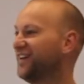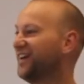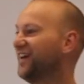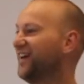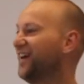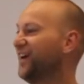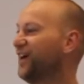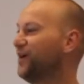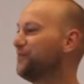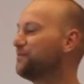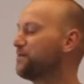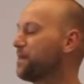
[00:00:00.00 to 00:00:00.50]

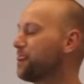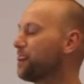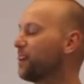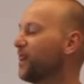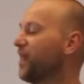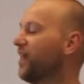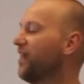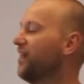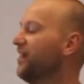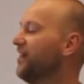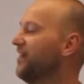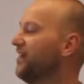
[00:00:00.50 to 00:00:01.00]
Um,
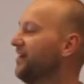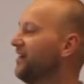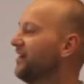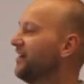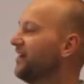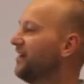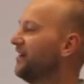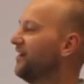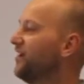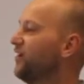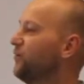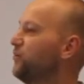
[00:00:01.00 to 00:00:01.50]

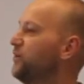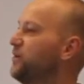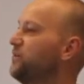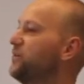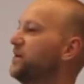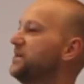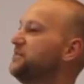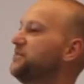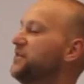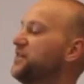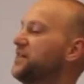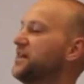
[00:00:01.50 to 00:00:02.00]
we
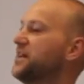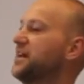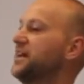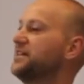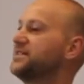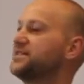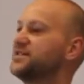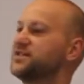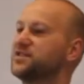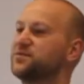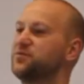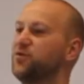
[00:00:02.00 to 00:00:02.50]
went with the
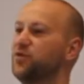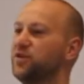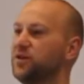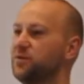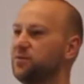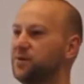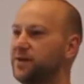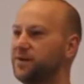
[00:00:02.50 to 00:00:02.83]
kids this morning.